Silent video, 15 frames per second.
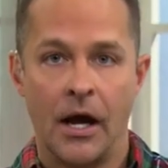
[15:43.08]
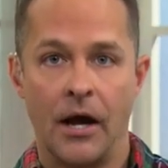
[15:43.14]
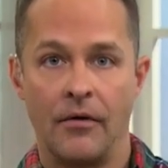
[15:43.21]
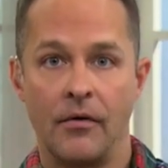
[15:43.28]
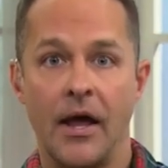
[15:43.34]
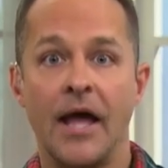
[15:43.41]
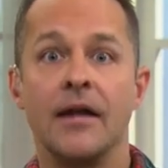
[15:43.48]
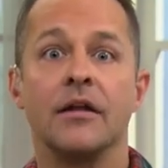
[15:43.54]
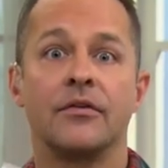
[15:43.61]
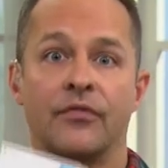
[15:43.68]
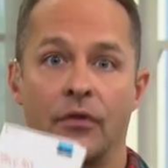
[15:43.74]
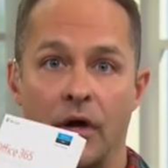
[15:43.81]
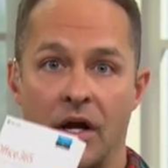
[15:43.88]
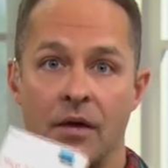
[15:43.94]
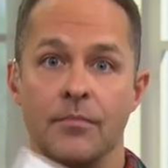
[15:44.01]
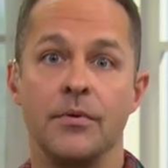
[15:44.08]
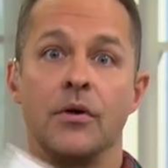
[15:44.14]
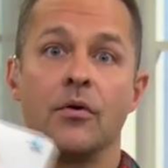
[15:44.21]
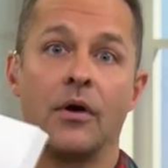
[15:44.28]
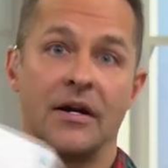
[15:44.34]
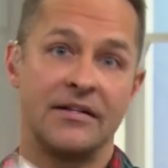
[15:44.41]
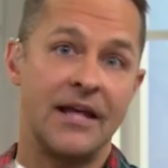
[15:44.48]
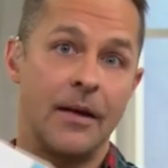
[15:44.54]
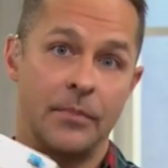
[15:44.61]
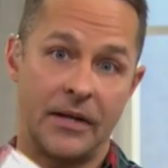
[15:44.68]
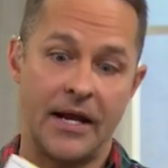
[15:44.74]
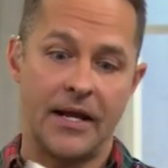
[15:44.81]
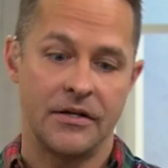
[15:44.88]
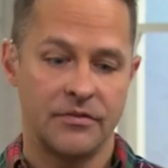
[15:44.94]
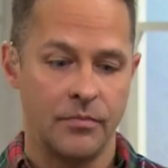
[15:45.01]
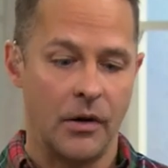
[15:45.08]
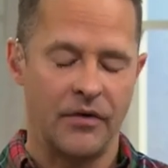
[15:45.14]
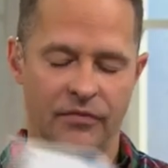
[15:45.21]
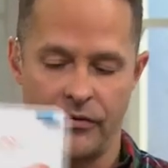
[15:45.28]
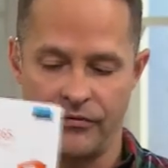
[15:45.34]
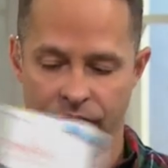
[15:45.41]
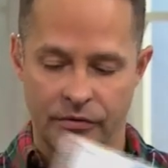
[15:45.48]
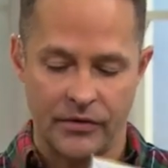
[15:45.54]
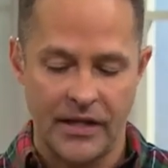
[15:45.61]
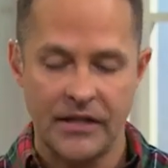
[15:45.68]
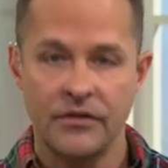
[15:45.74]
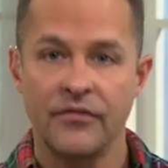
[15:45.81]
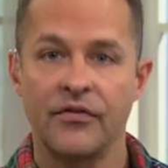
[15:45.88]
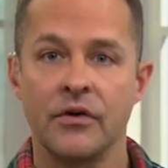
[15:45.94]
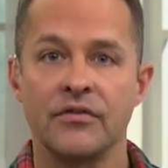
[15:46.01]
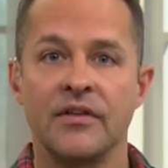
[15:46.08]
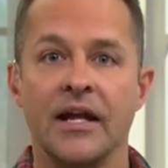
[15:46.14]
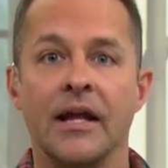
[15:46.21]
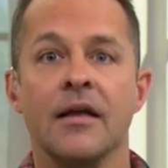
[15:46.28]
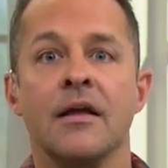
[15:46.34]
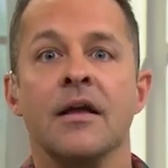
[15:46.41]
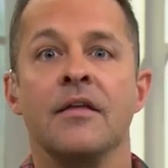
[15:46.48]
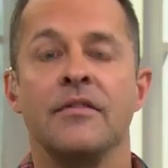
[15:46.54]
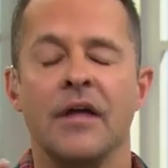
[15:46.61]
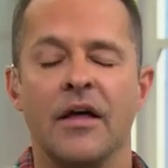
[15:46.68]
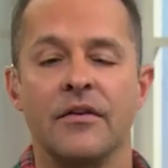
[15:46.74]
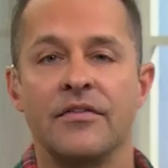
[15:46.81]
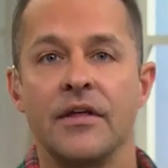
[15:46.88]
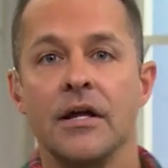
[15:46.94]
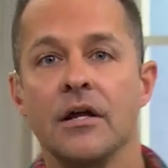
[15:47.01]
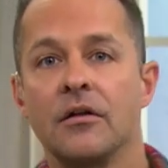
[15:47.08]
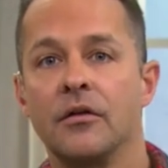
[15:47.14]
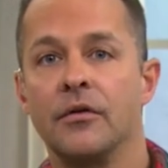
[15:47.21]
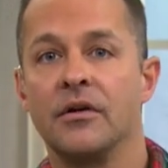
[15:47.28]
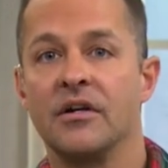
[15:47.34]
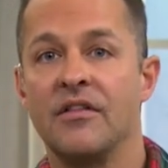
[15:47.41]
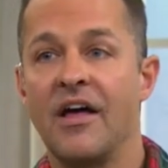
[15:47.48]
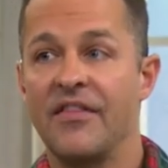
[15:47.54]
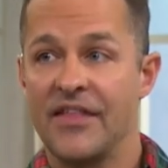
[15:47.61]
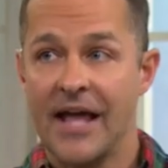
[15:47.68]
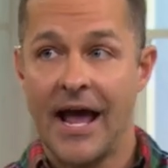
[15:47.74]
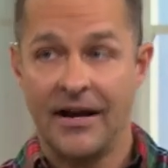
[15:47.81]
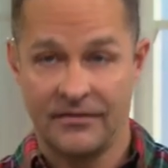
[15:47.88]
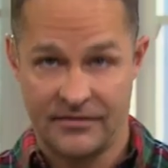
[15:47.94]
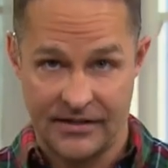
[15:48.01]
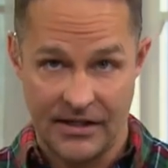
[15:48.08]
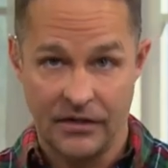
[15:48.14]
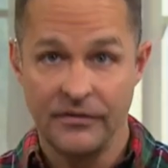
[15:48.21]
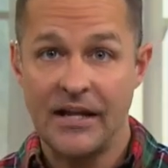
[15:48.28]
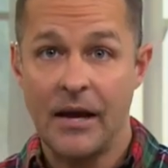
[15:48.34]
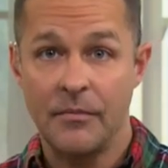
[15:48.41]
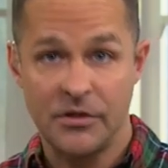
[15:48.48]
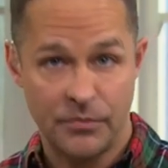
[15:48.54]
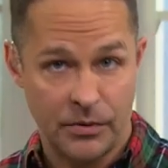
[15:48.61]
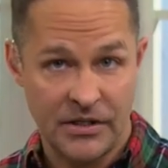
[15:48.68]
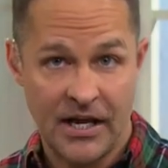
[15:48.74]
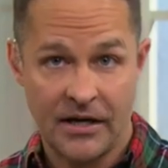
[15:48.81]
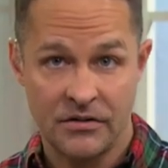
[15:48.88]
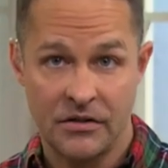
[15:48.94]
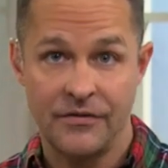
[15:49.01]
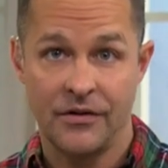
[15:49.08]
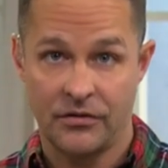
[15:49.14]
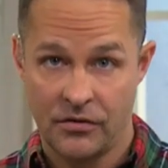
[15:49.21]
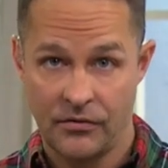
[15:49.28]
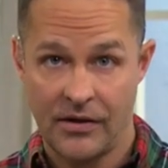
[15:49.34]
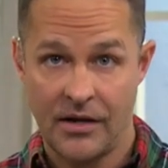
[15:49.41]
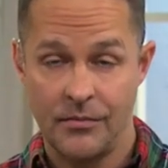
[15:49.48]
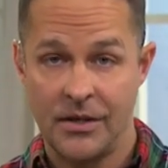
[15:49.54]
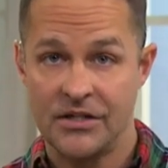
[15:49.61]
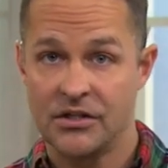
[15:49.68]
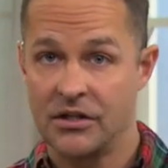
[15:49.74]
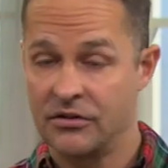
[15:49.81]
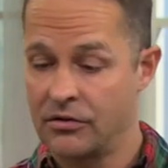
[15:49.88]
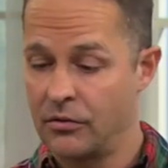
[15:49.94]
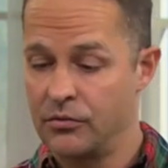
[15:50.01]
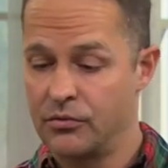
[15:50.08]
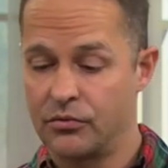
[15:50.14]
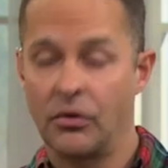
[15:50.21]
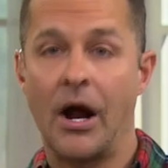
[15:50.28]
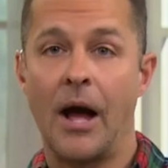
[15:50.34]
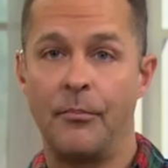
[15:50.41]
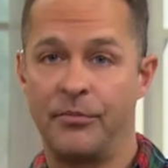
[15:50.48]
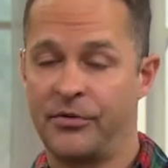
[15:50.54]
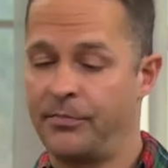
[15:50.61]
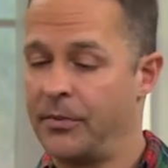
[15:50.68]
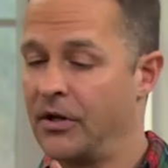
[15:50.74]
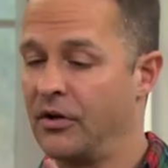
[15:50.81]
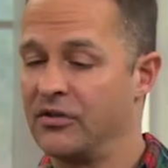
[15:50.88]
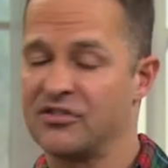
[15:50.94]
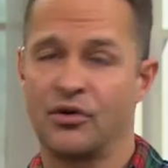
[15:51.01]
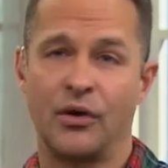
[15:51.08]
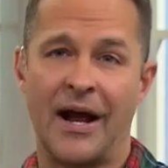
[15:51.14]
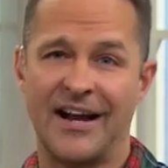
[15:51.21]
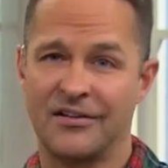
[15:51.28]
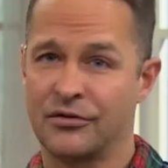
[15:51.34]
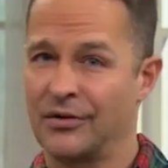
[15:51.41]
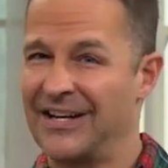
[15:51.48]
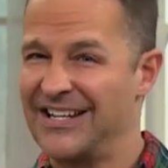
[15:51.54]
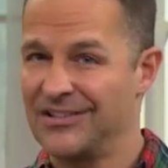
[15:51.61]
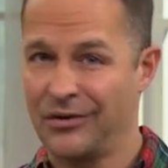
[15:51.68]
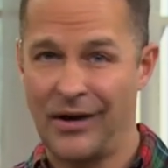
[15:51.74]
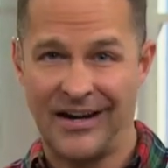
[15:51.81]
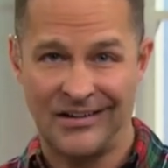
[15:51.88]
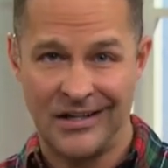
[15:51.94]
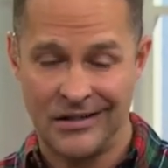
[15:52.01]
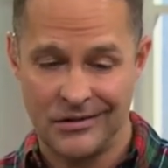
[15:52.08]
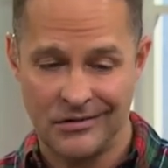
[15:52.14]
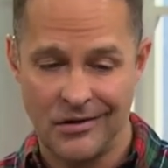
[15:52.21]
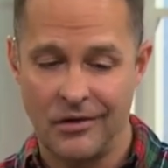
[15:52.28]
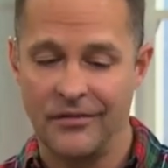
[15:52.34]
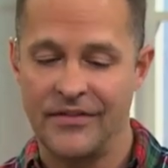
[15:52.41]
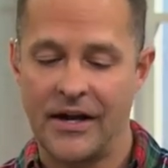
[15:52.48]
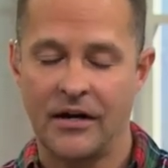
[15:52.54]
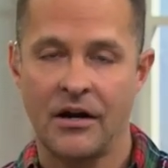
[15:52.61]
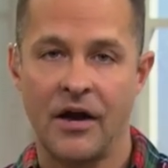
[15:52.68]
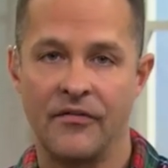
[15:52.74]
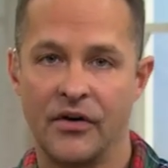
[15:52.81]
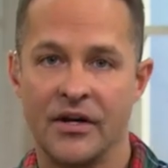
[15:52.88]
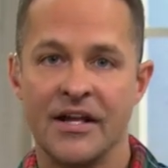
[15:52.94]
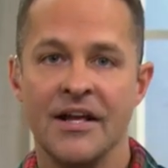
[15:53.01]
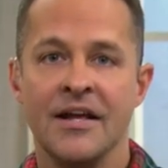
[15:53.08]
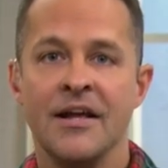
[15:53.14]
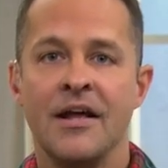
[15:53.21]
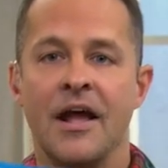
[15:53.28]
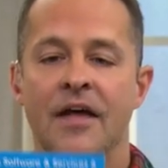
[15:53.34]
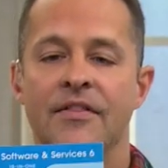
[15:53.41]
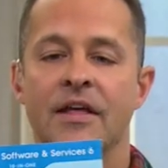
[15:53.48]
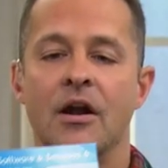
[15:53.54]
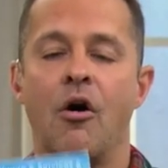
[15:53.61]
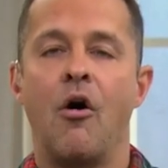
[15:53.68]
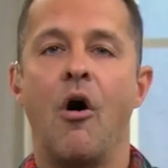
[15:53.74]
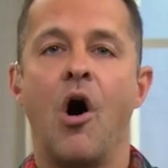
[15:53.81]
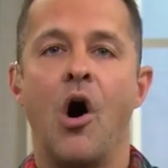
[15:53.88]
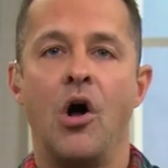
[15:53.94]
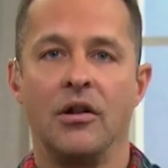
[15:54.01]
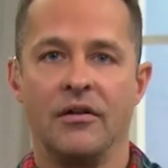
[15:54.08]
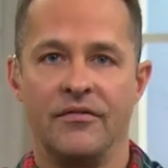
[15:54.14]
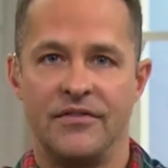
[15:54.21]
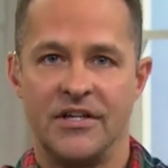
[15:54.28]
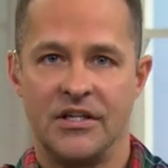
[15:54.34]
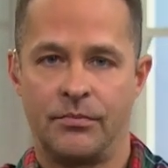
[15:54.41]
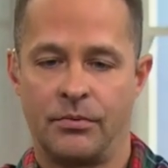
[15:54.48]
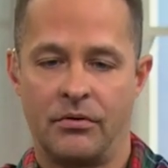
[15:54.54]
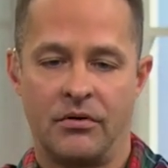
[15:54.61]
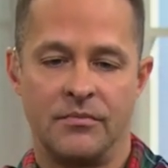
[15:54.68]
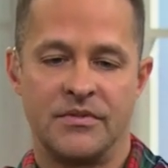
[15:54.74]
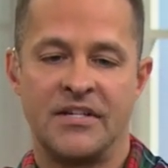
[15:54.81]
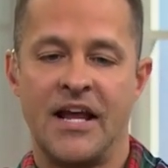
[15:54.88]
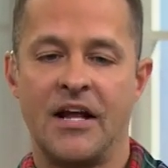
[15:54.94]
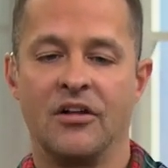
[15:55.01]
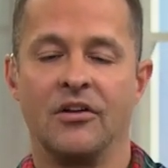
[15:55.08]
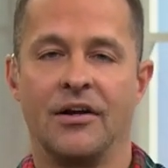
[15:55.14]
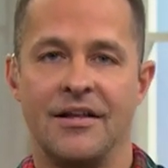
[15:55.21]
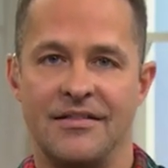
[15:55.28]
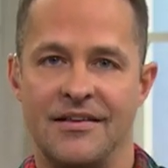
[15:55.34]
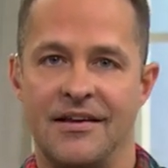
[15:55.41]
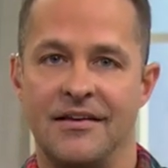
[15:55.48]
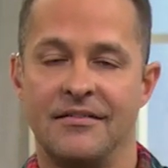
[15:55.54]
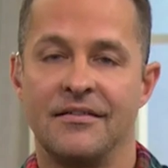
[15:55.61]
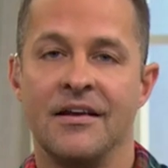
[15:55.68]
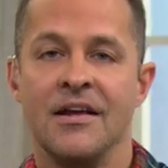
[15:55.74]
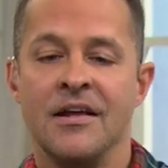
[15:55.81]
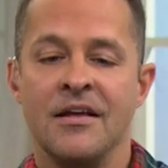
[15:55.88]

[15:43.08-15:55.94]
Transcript: Uh, and it's for a computer, a tablet, and a smartphone. So that's the first thing. The other thing included in that, the accidental damage protection that Suzanne mentioned, so drops, spills, cracked screens, cracked hinges, all of that are covered. And then all of these programs, take a look at these.